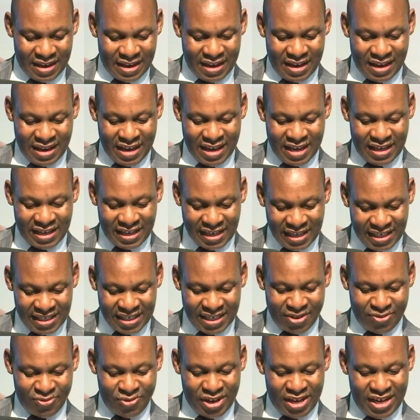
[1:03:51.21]
Raise
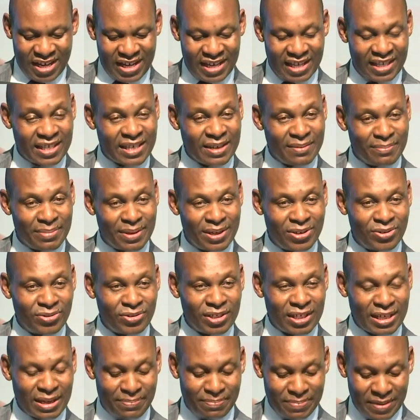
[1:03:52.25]
awareness
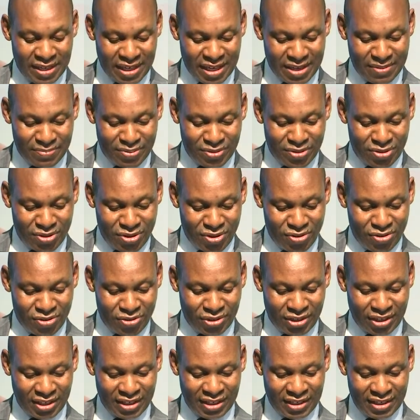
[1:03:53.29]
about applicable
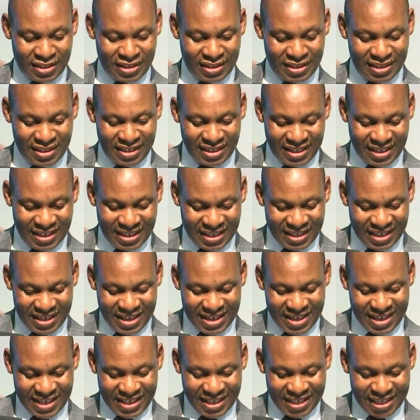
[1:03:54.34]
laws,
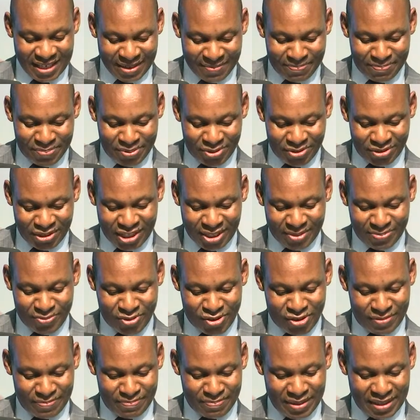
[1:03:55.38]
support
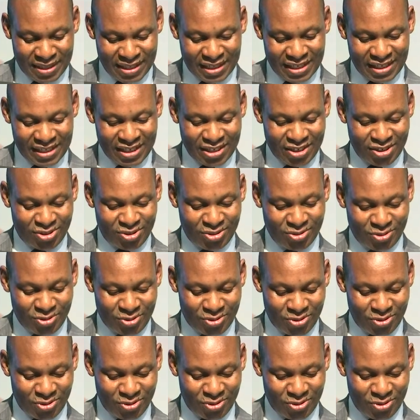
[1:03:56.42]
small businesses to